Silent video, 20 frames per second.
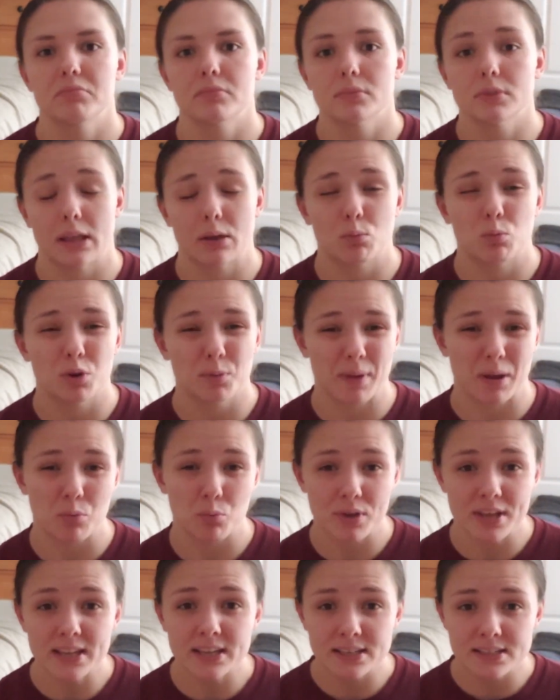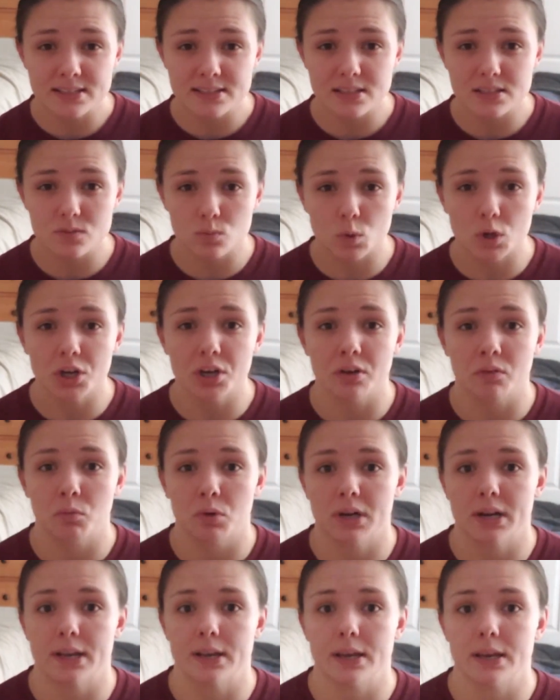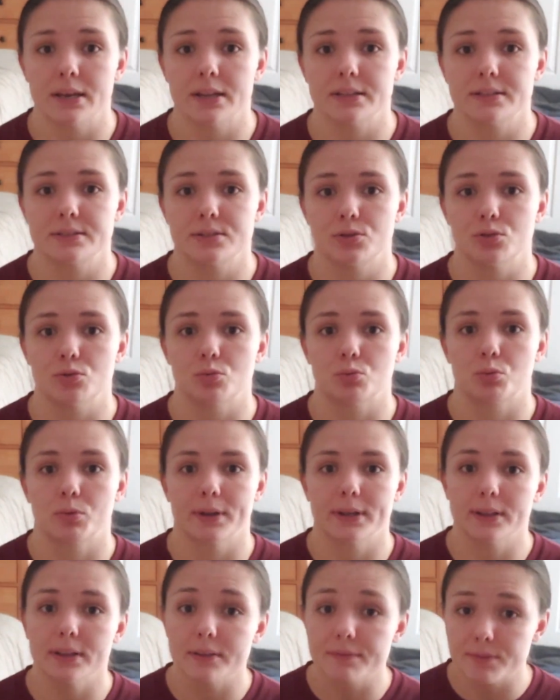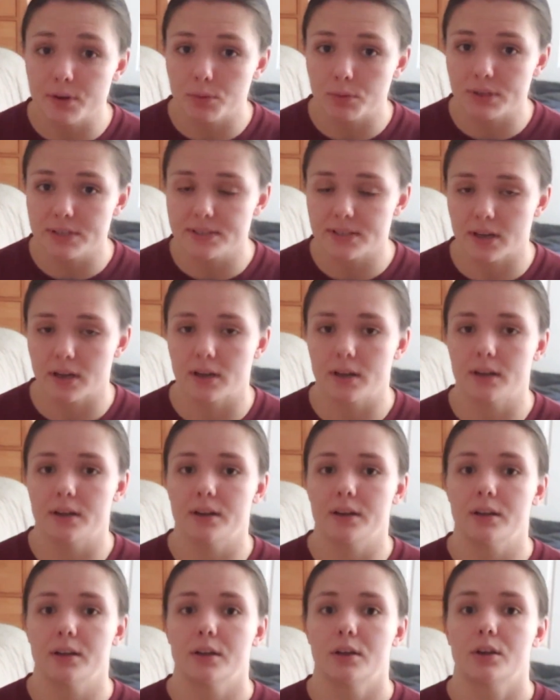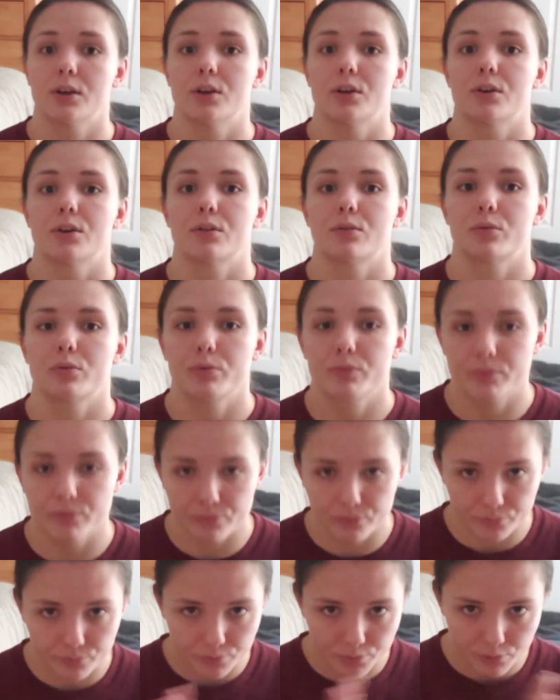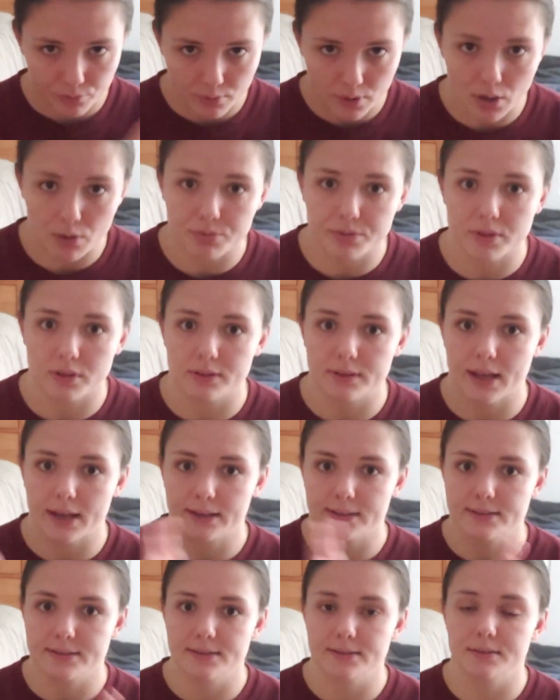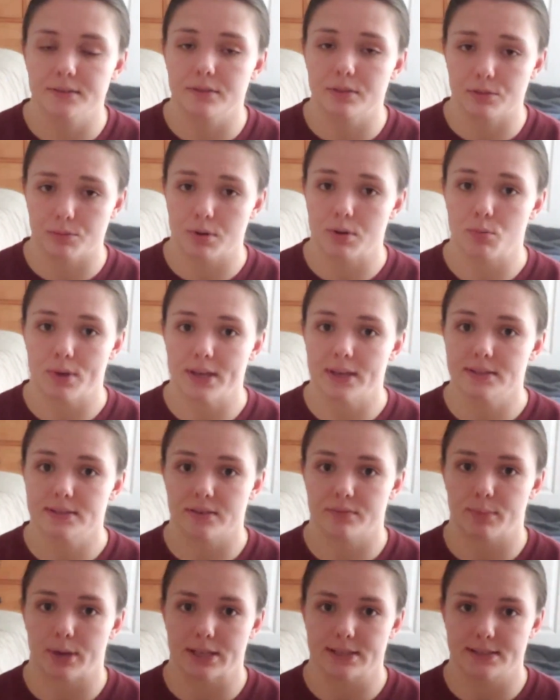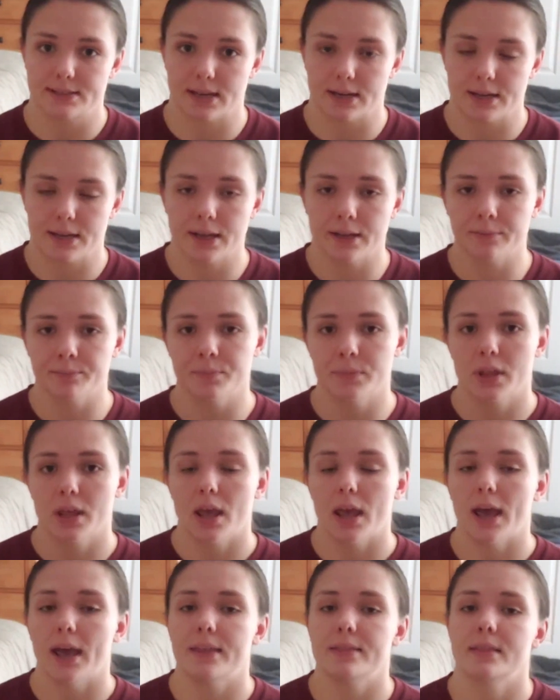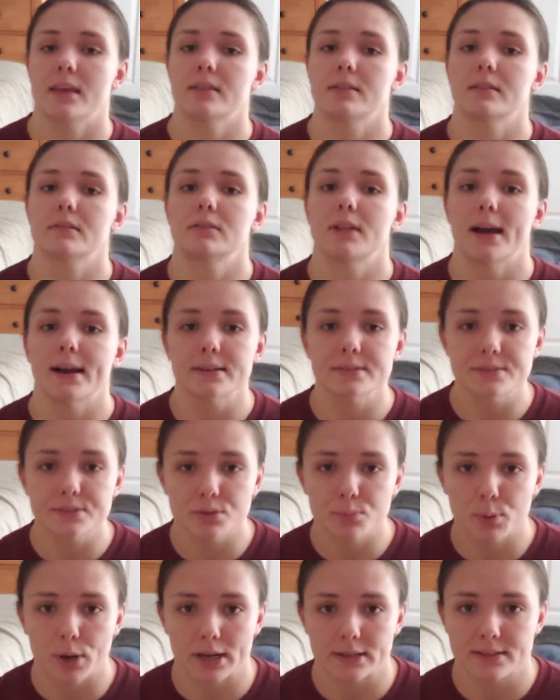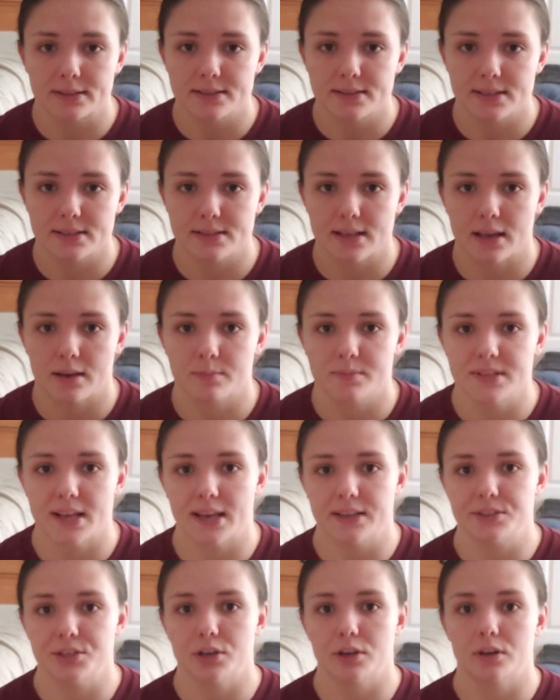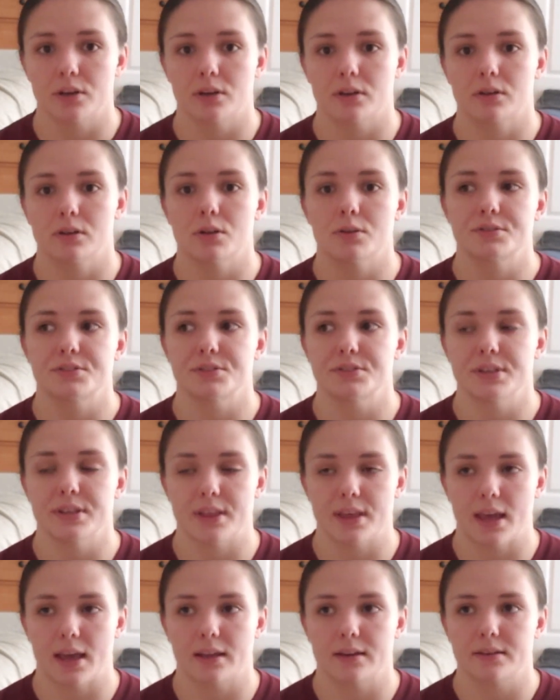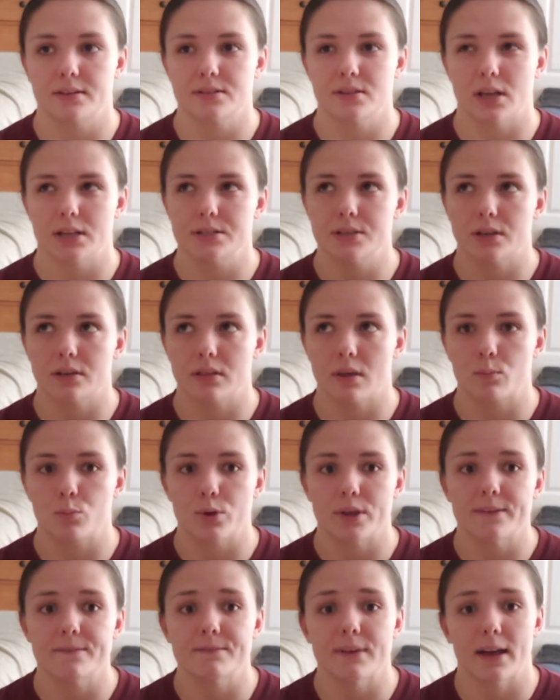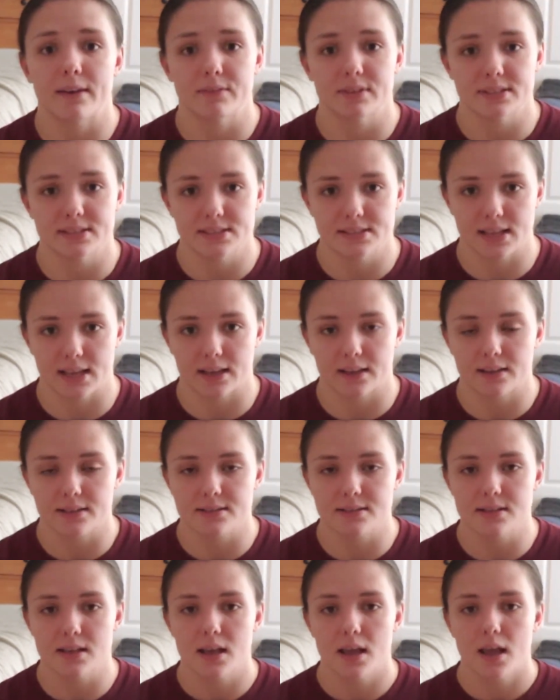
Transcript: like where my weaknesses were and what I needed to really focus on throughout the next 3 weeks of my studying. And then the last 2 practice exams I took closer to the end, so I took them week 5 and 6.